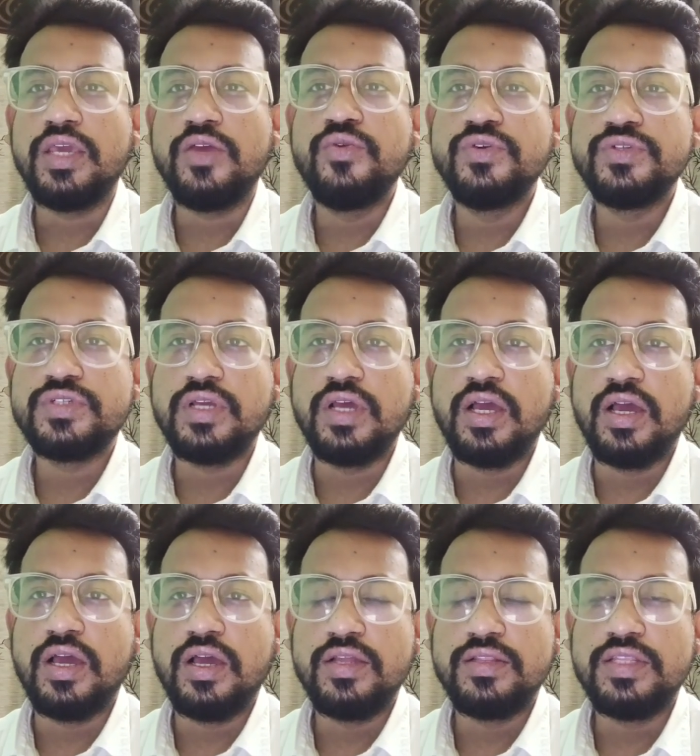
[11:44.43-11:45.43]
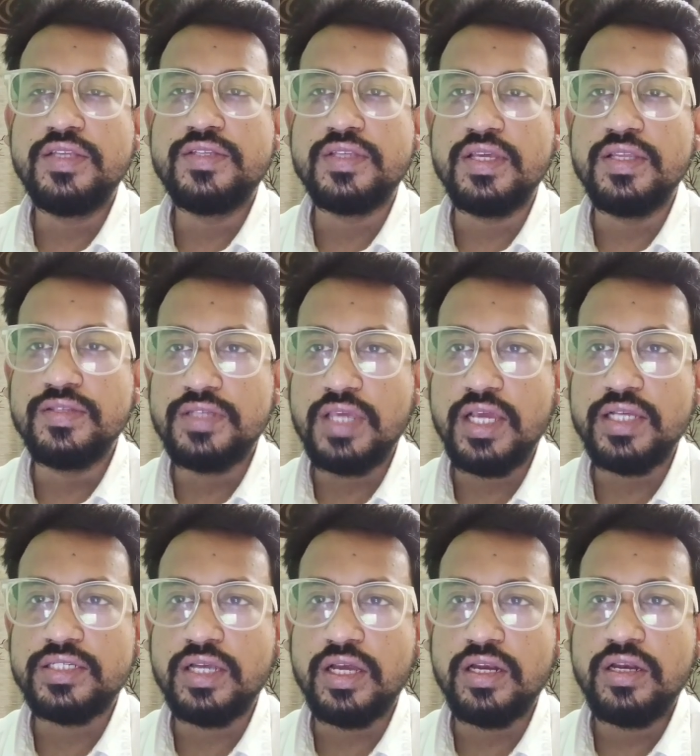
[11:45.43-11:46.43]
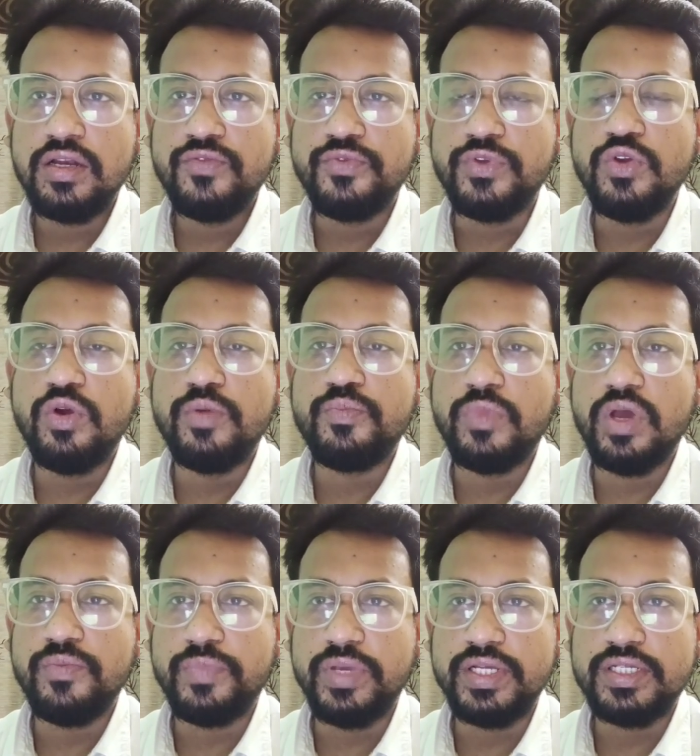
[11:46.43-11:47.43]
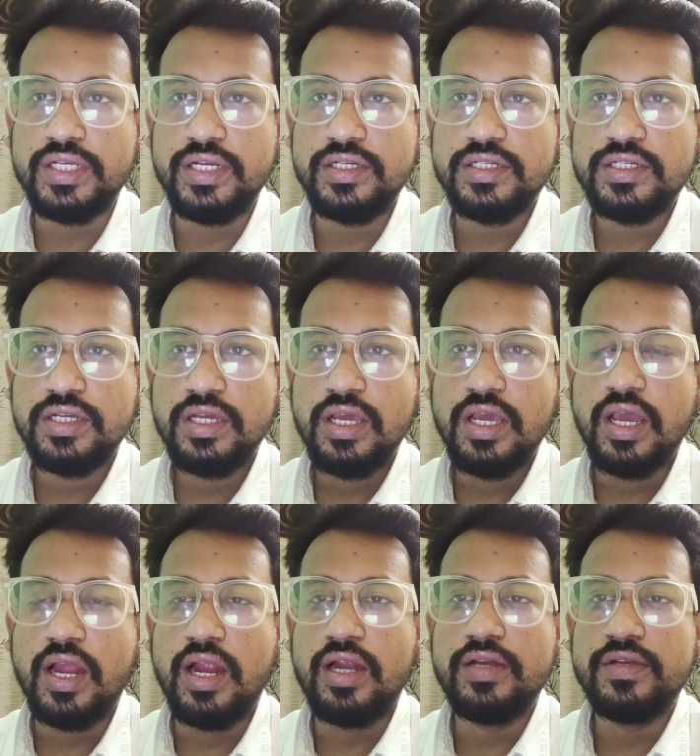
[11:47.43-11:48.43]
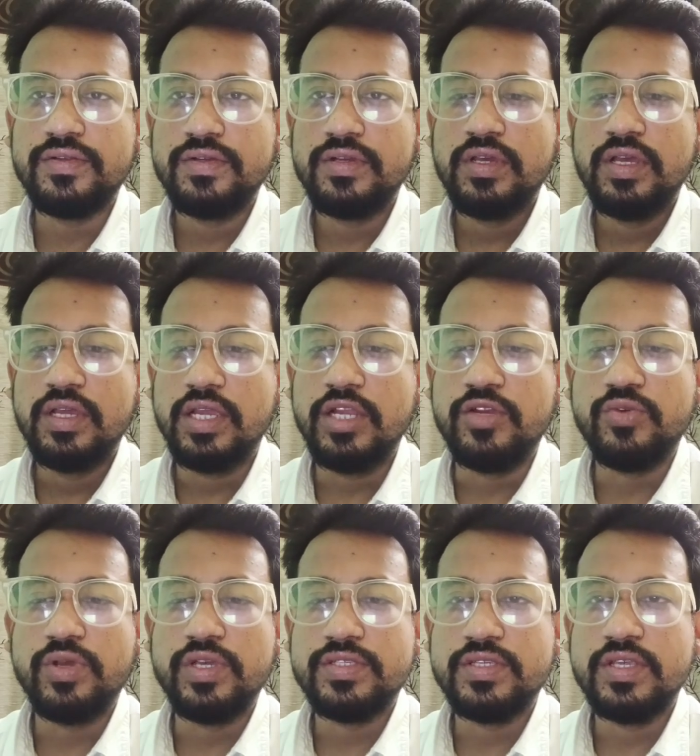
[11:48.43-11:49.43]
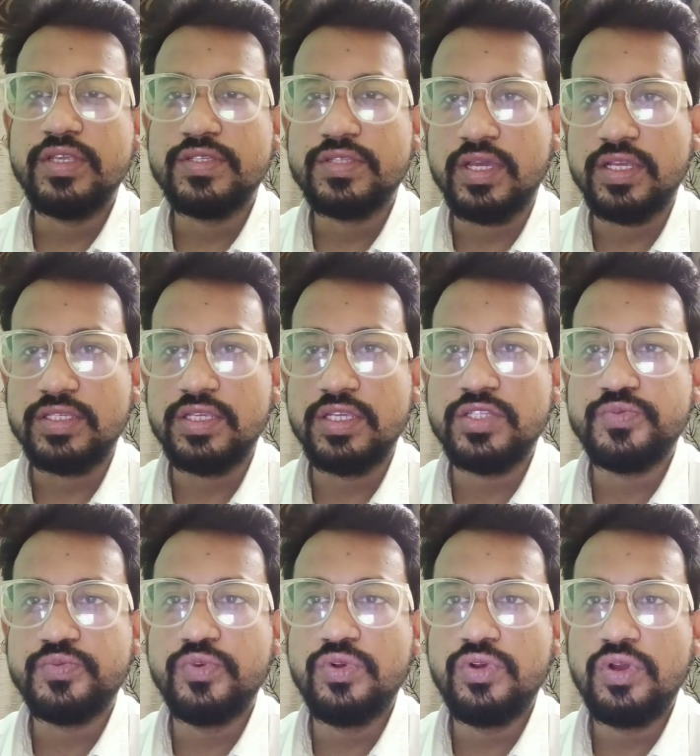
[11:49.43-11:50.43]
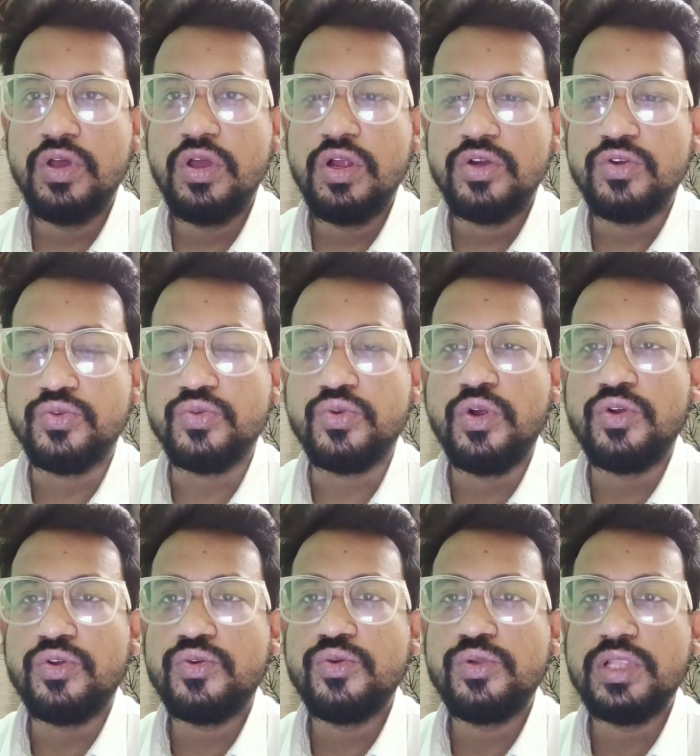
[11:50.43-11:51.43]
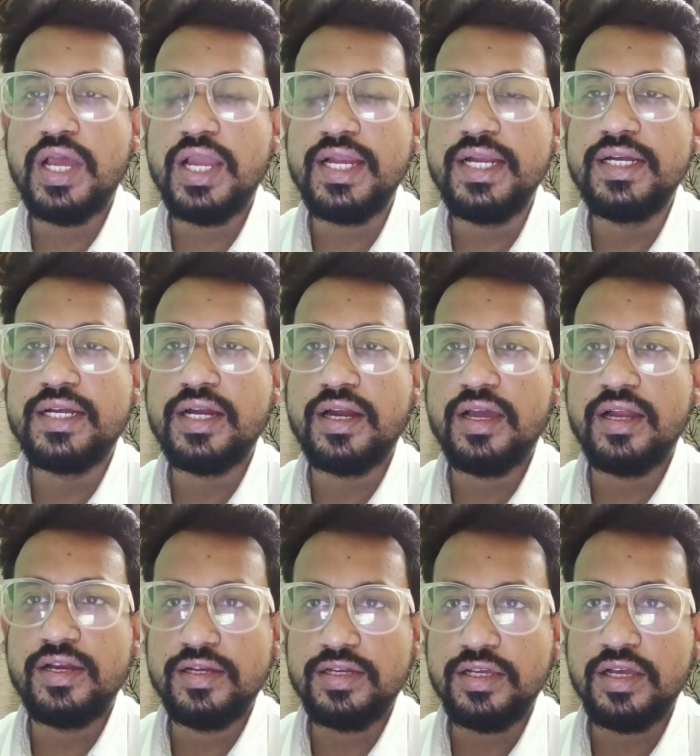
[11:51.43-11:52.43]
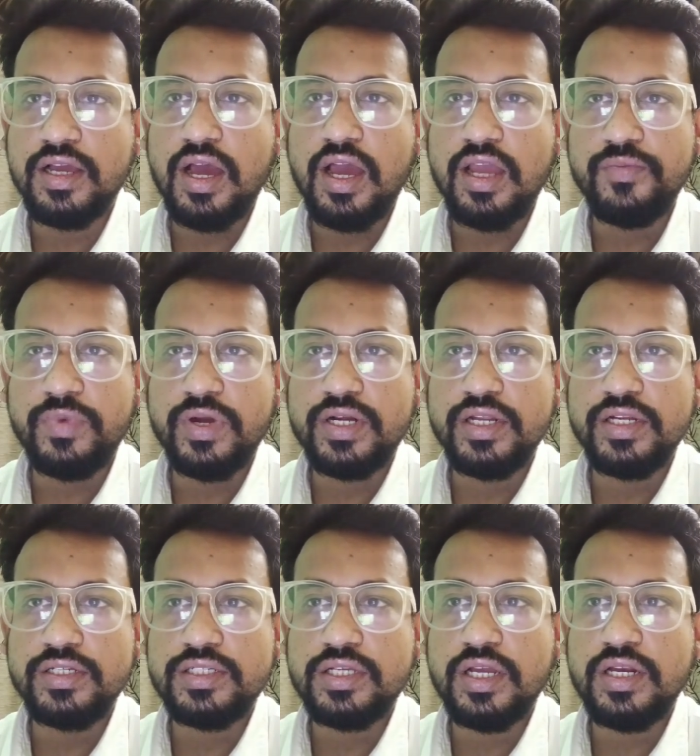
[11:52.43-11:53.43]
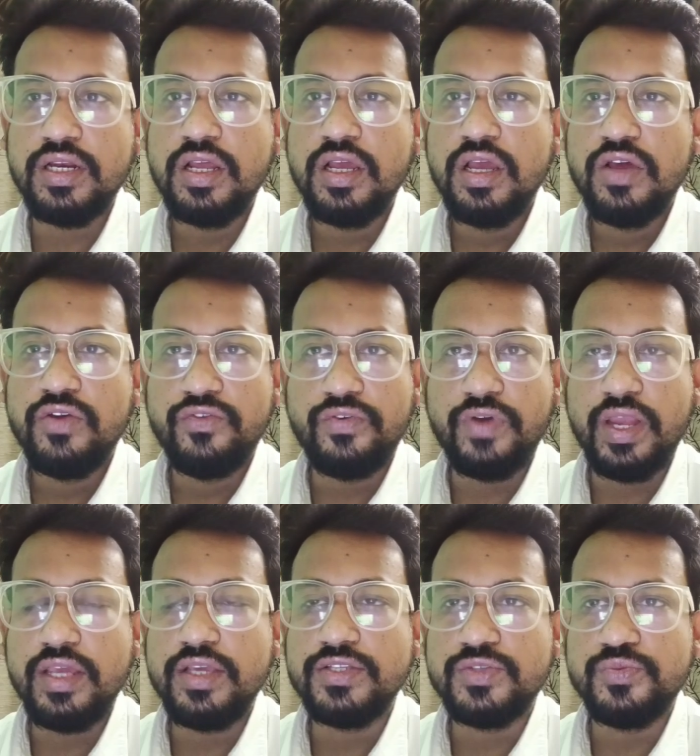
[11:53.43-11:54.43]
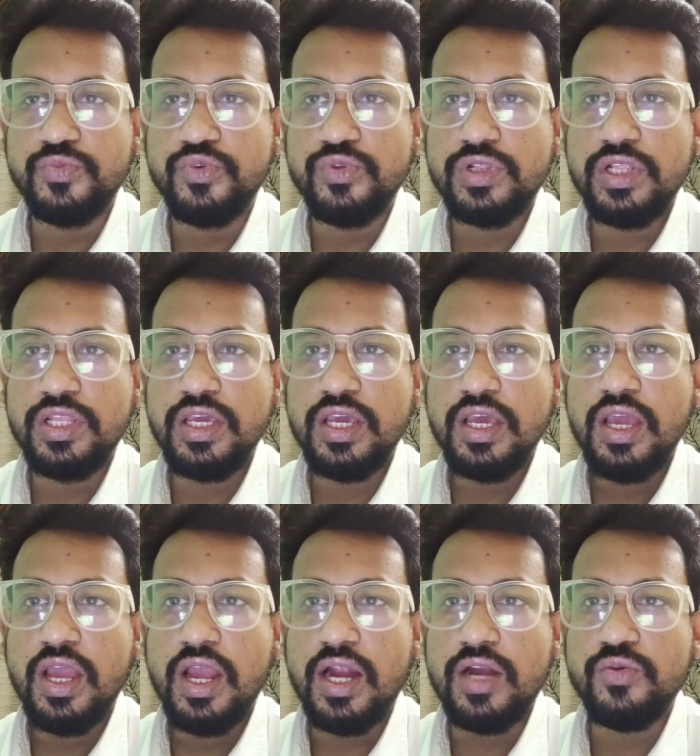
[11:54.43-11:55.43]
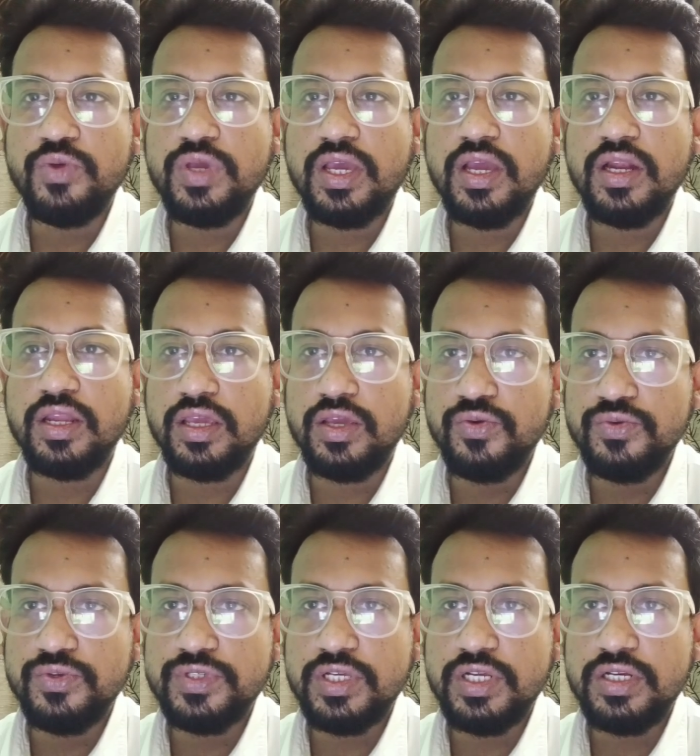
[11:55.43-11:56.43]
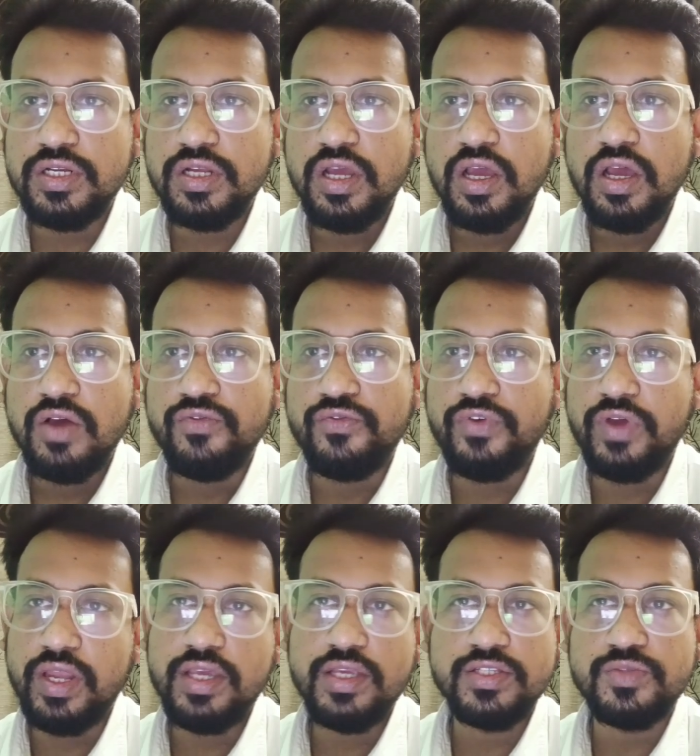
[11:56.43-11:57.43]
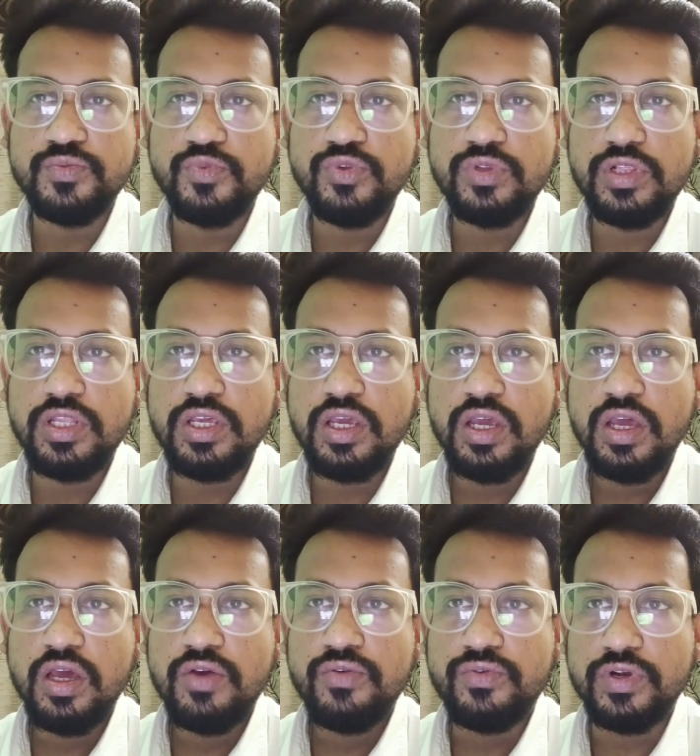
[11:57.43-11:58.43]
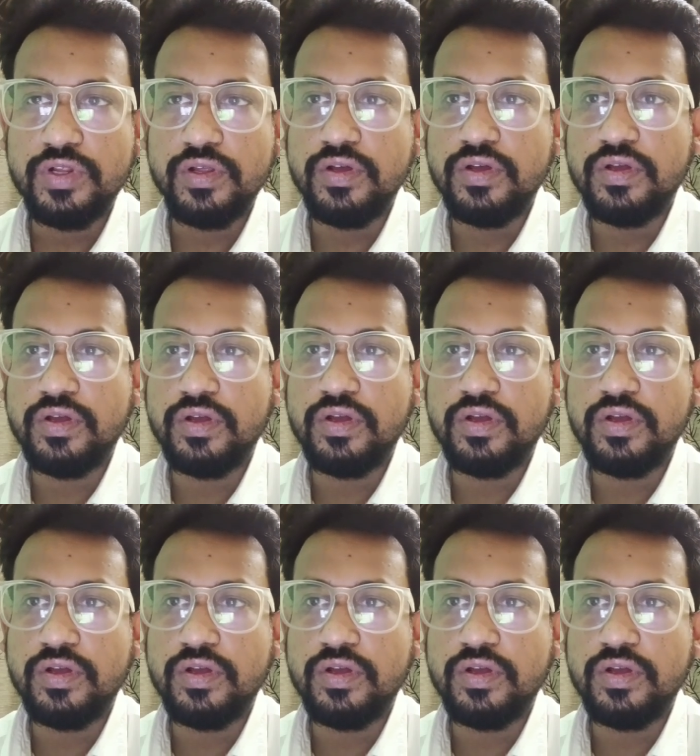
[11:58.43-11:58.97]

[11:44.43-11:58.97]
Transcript: I used this injection few of my patient, and it was successful to control the intradialytic hypertension very smoothly, and we can use it very smoothly for